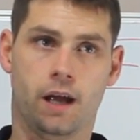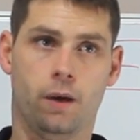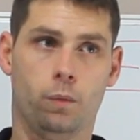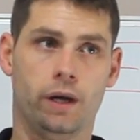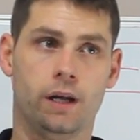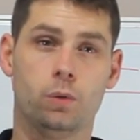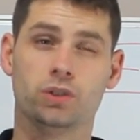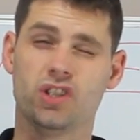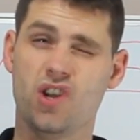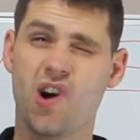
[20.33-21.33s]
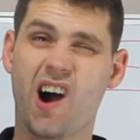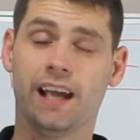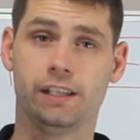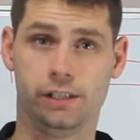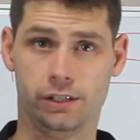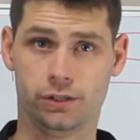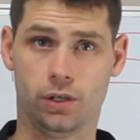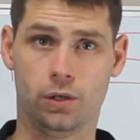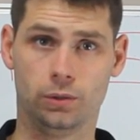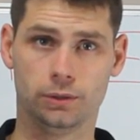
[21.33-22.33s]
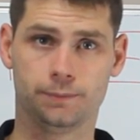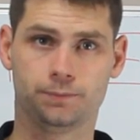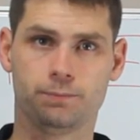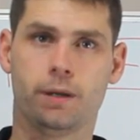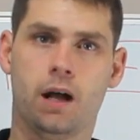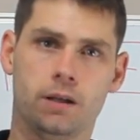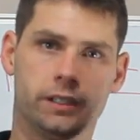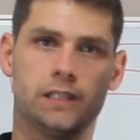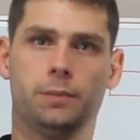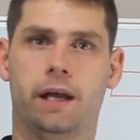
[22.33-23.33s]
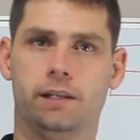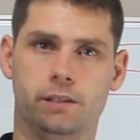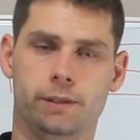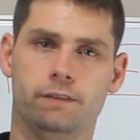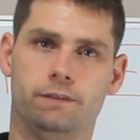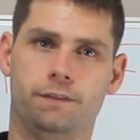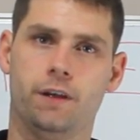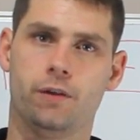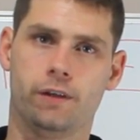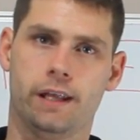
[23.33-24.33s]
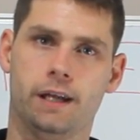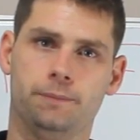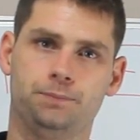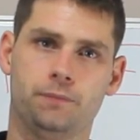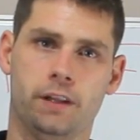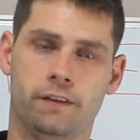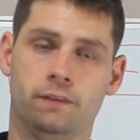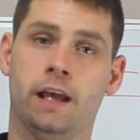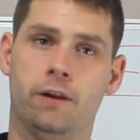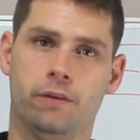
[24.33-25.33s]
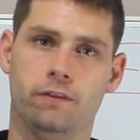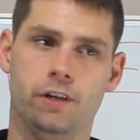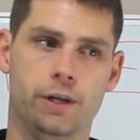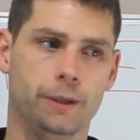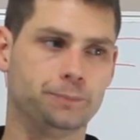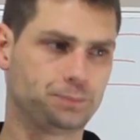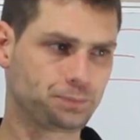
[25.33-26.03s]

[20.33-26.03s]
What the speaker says: when I was 9 years old, but I'll explain a little bit further in that later in the video.